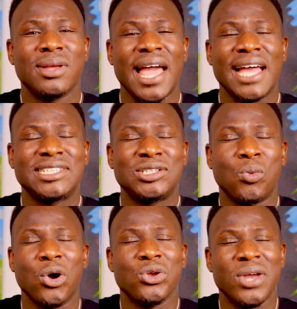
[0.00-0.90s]
as to
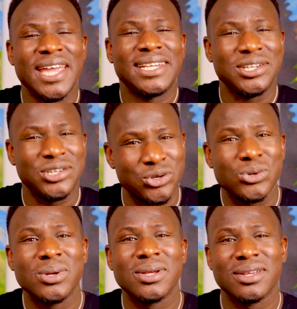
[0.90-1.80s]
what you're here to
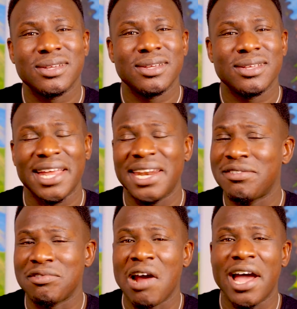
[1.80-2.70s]
do. That
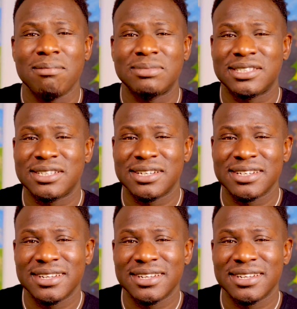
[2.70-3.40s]
even rhymes.